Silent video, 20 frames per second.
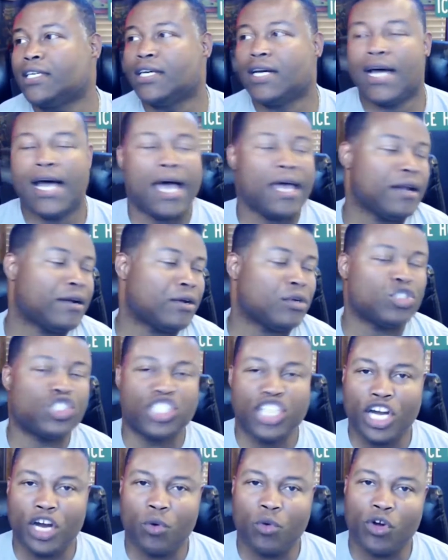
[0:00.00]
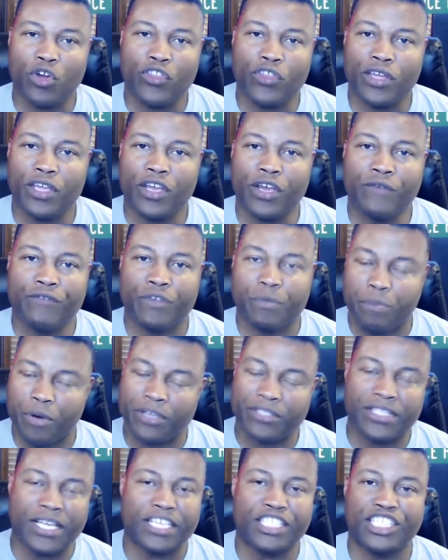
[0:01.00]
I don't know, share worthy here, if you press
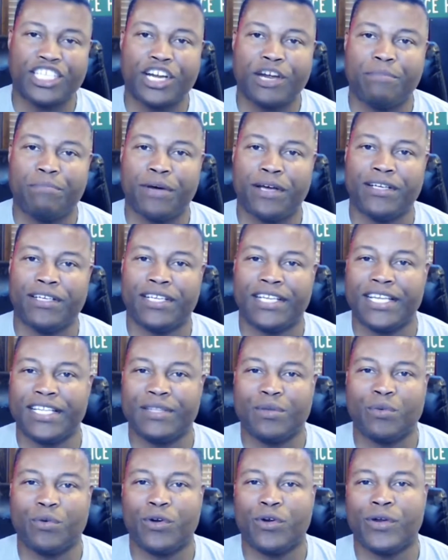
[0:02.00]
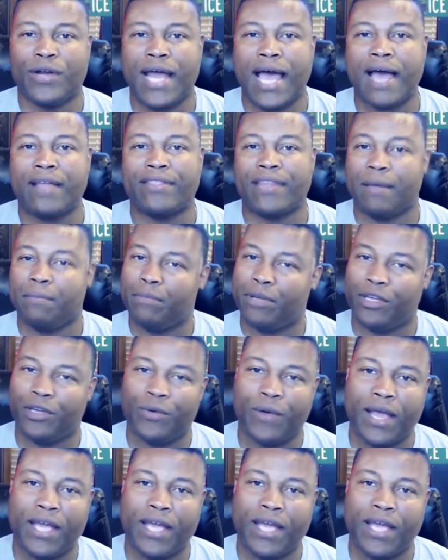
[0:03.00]
that share button and get the word out, that'd be great.